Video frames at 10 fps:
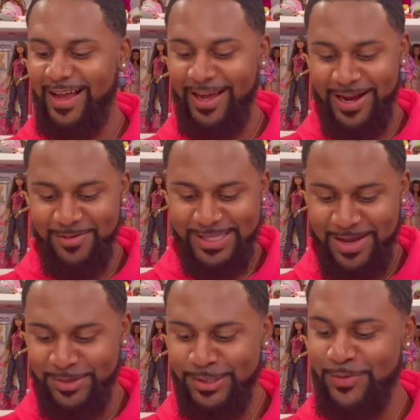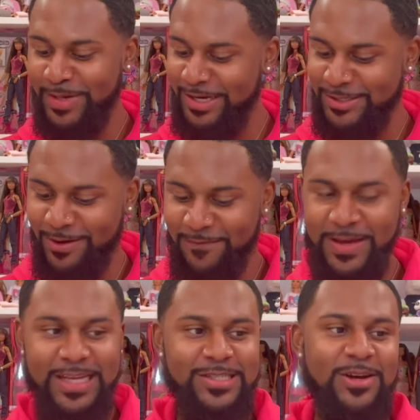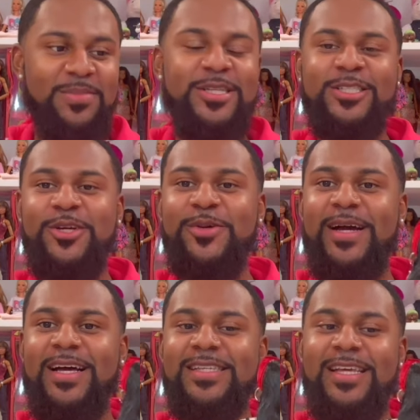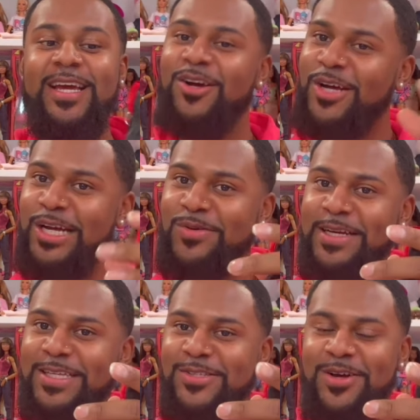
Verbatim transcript: and I was able to pierce her face. So, I'm going to show you guys in her earrings. So,